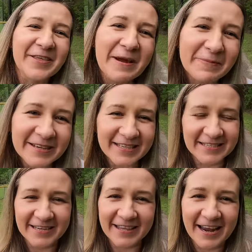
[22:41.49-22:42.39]
So that brings
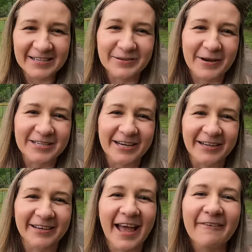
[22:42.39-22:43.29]
us to the next
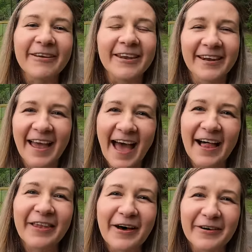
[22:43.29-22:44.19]
question. Kevin,
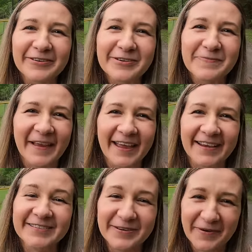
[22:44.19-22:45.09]
how long do you
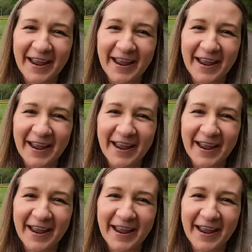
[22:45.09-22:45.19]
plan to